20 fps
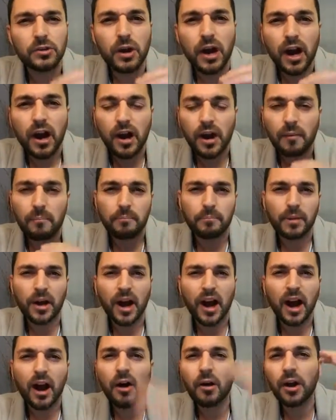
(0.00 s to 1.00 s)
up
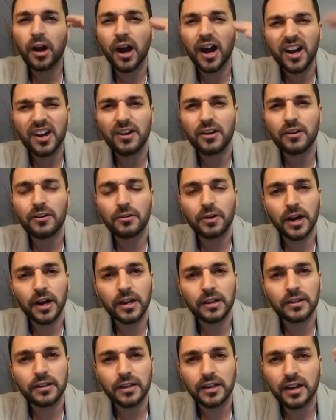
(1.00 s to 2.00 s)
higher,
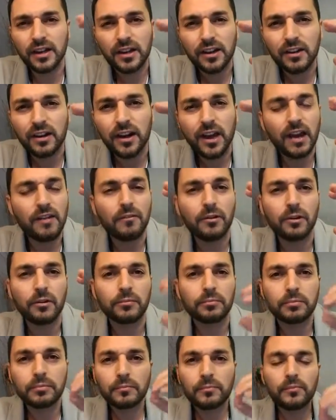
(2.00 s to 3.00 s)
right, in another
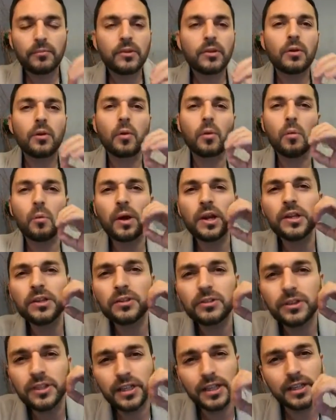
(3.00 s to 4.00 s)
level. When
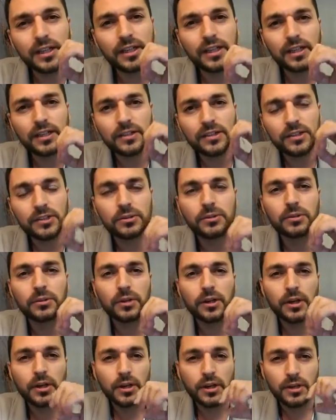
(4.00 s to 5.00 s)
you're digging into
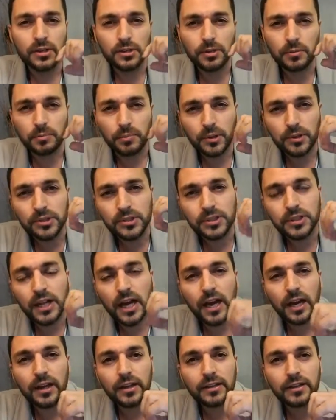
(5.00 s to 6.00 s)
your
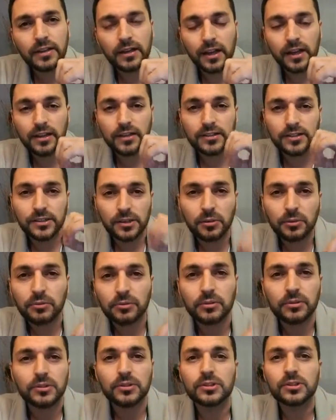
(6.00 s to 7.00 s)
personality, like
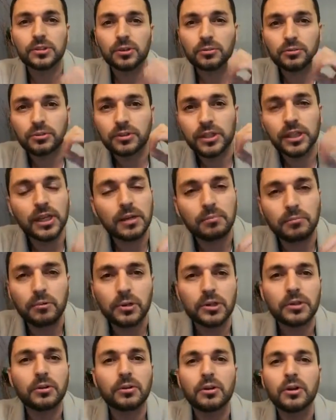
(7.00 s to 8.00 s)
so deep,
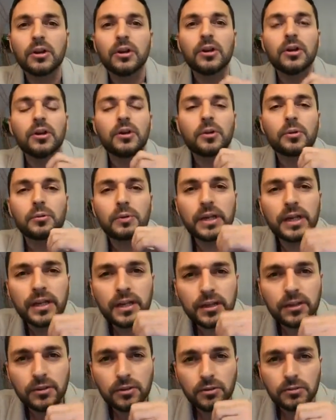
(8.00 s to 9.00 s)
when you're
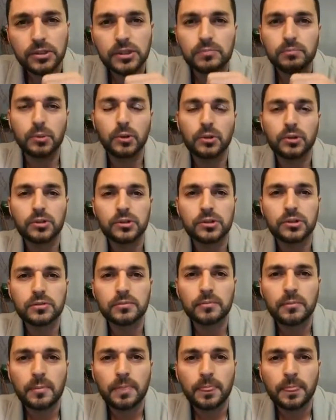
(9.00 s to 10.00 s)
reading those books
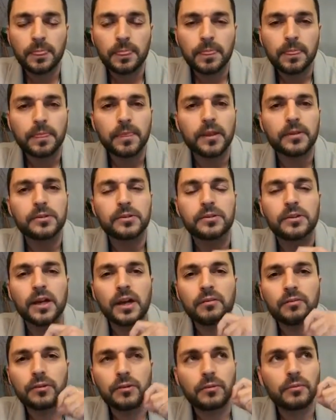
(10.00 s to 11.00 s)
that you
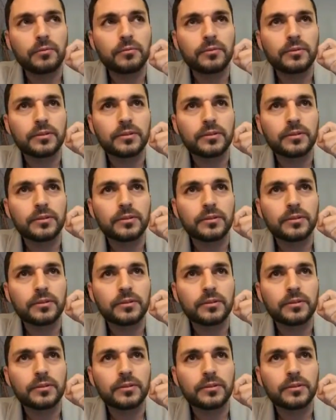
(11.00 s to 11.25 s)
never